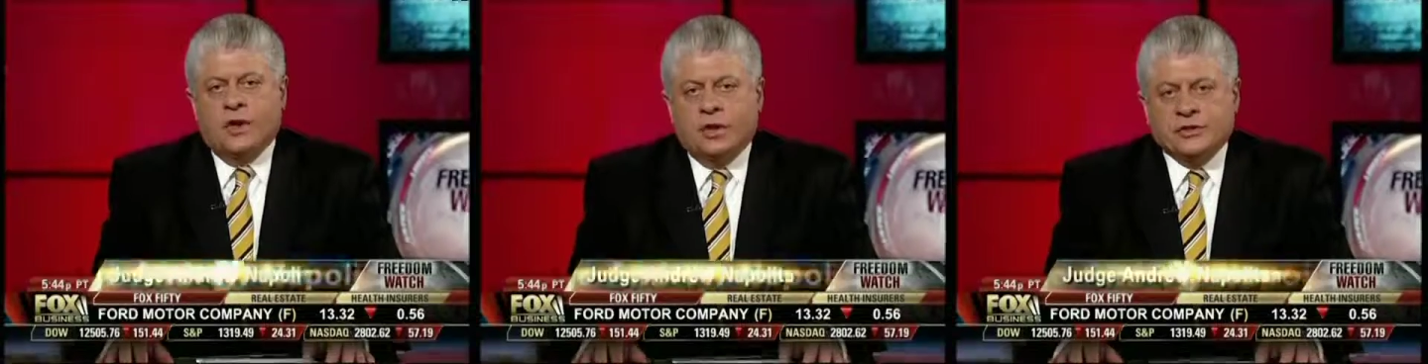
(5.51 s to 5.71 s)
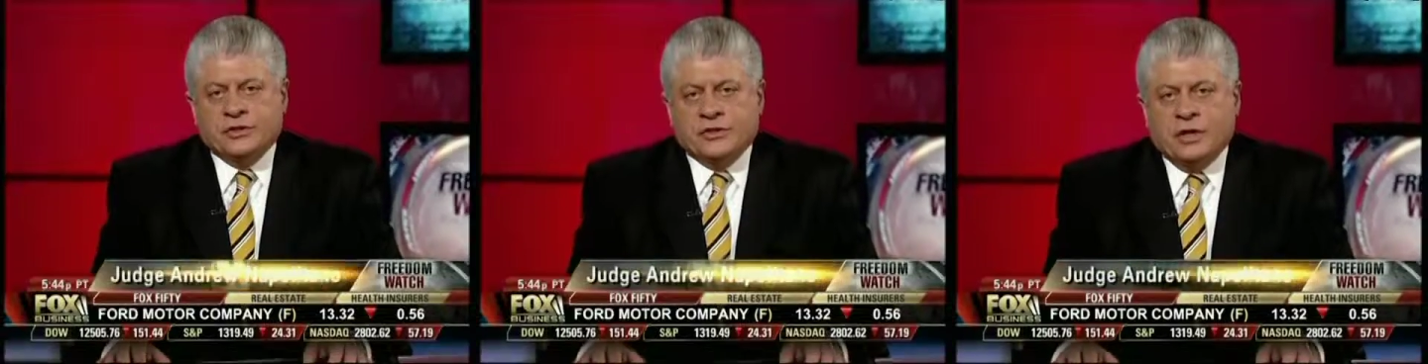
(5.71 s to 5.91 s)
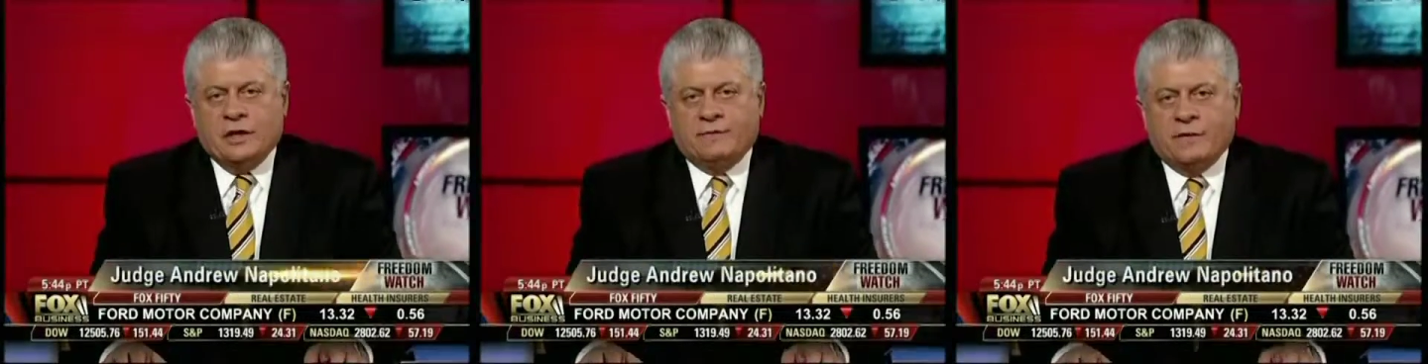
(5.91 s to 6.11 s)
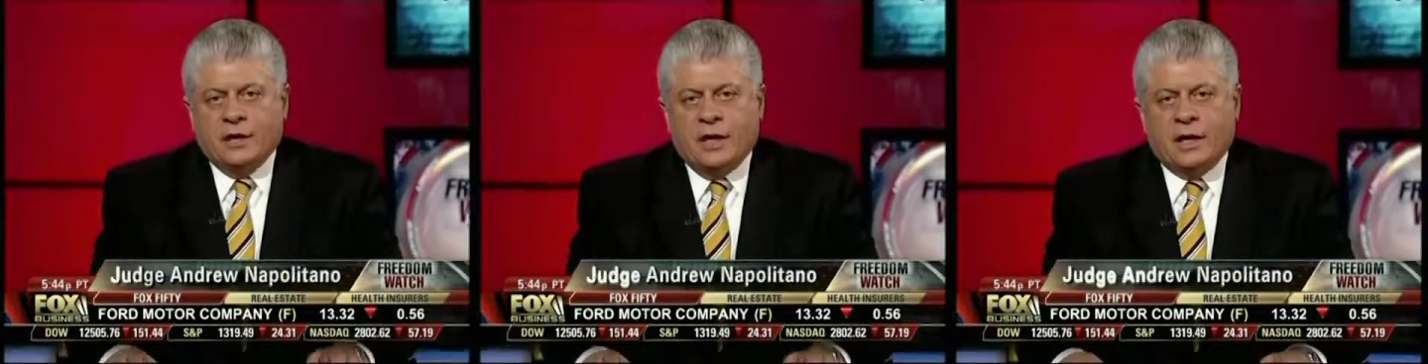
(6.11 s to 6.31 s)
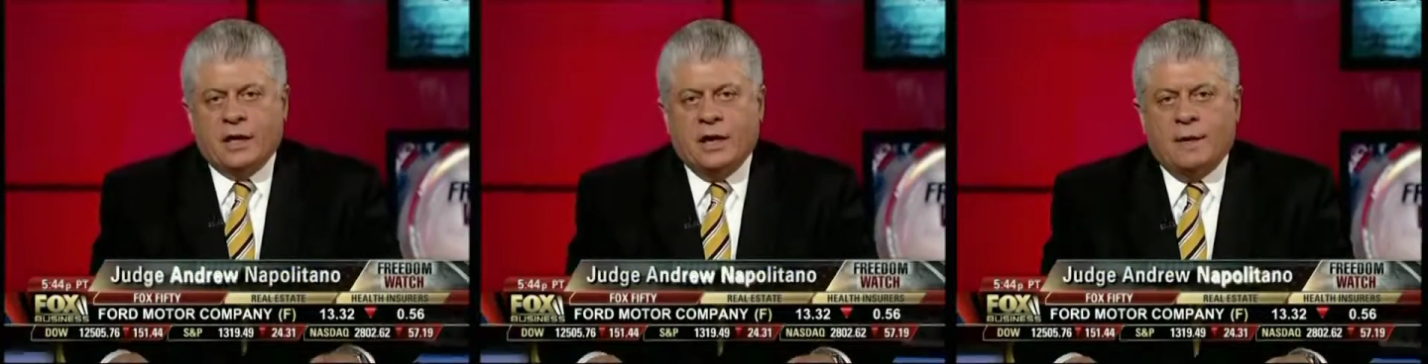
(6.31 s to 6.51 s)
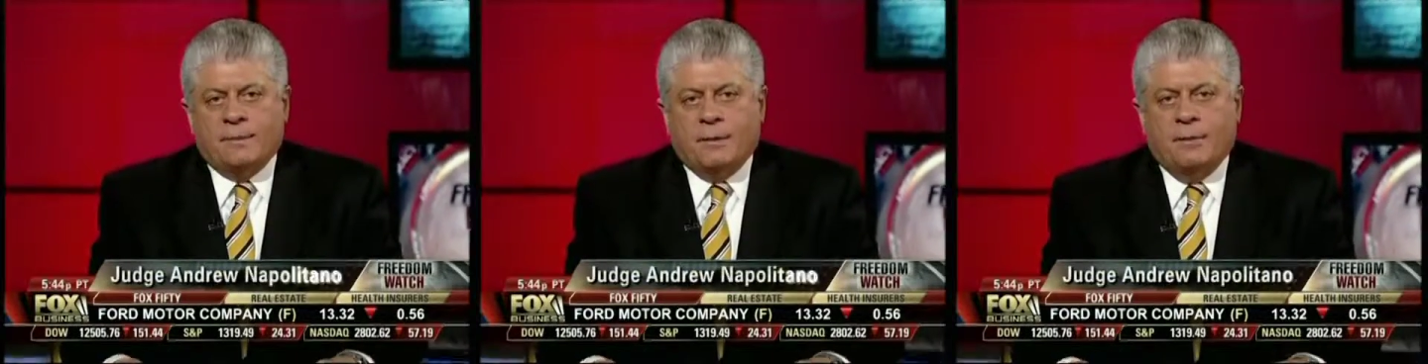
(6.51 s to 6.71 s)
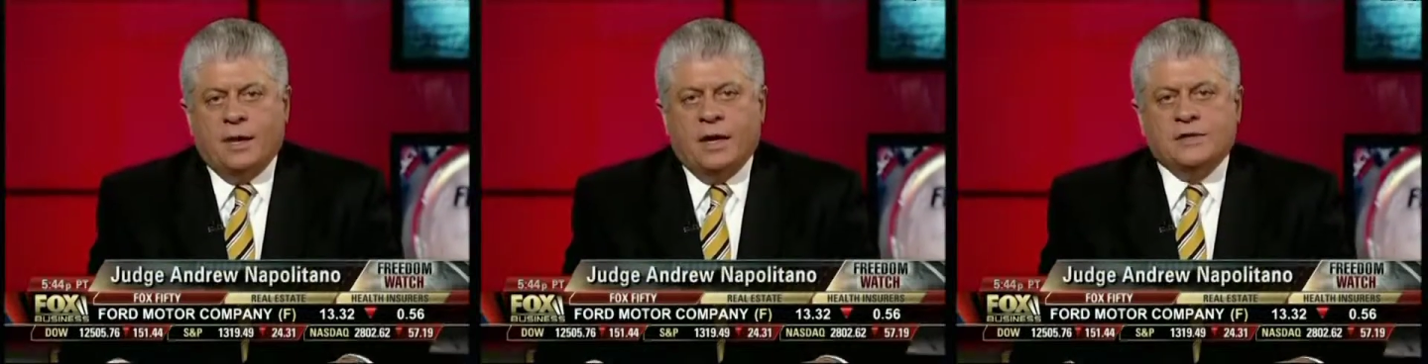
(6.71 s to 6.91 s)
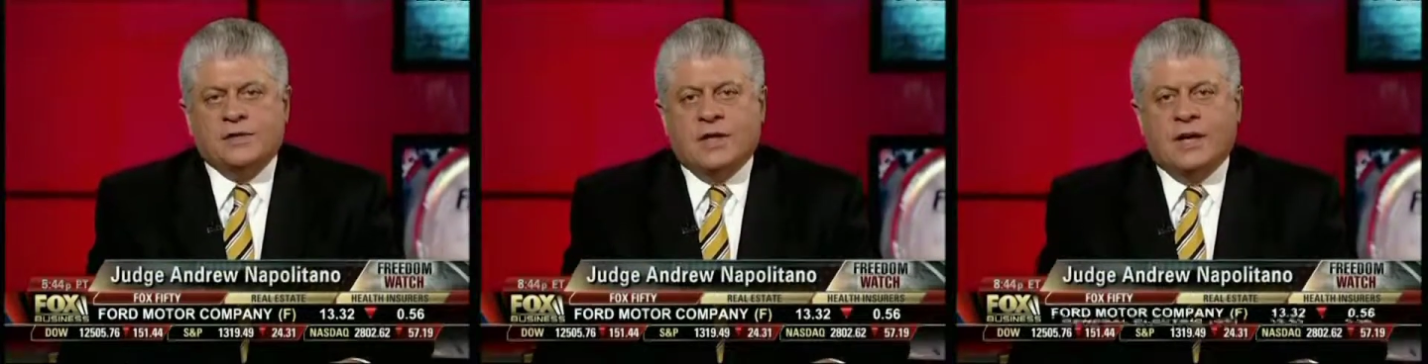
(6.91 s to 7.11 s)
harshly for not
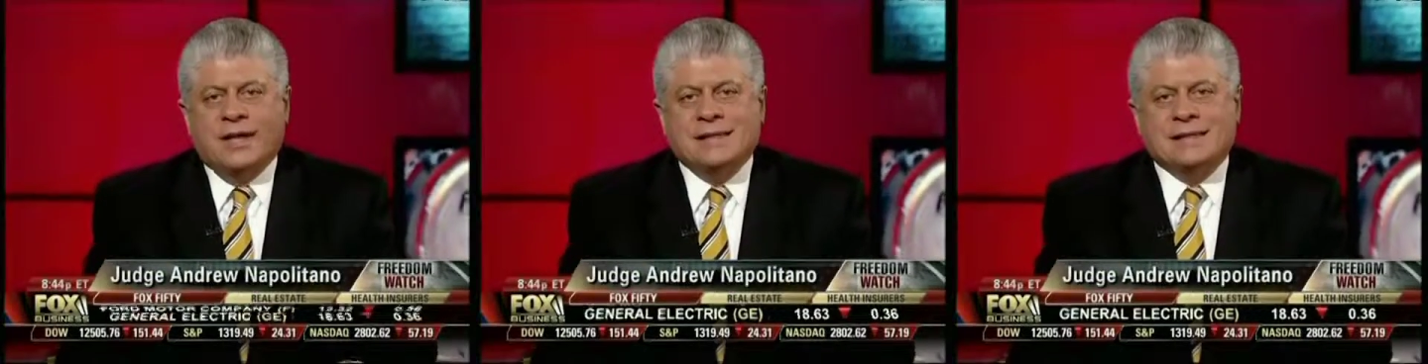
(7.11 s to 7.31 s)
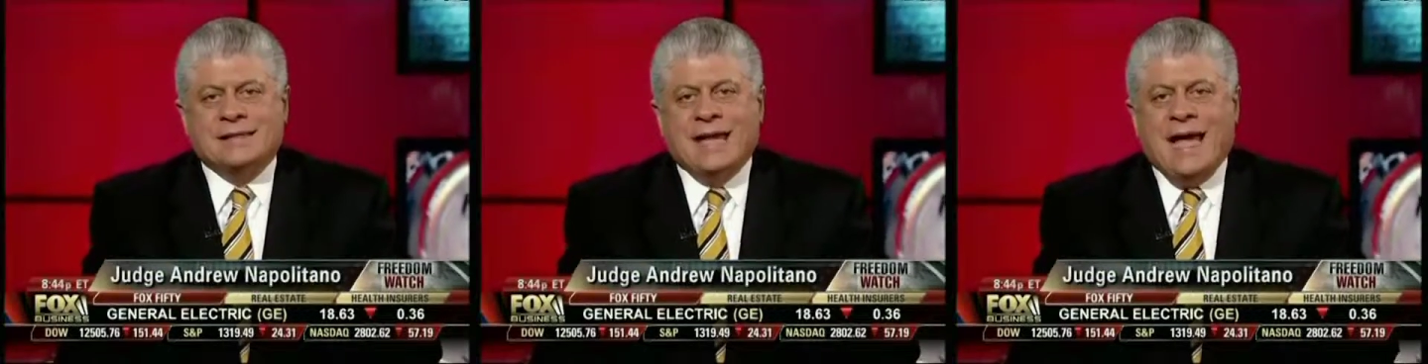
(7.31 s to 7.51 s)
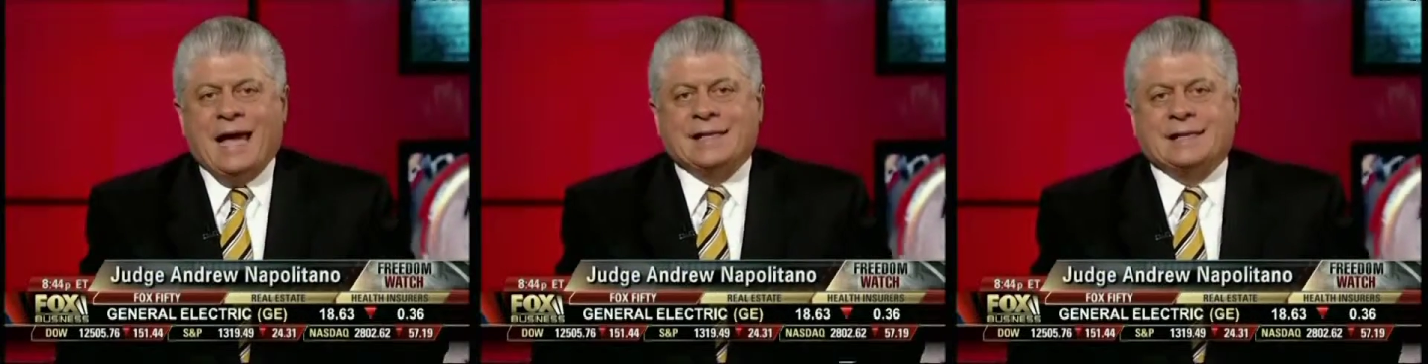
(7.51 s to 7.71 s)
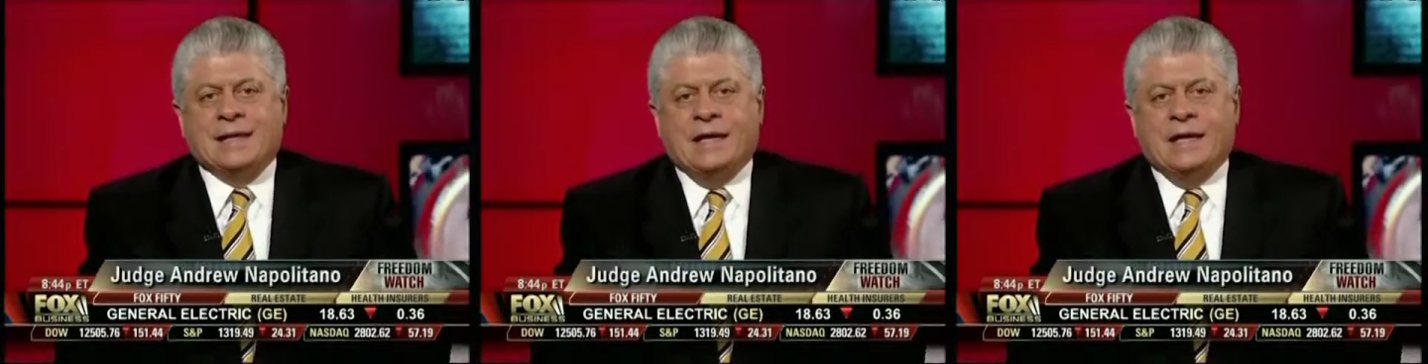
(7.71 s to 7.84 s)
compromising on his tax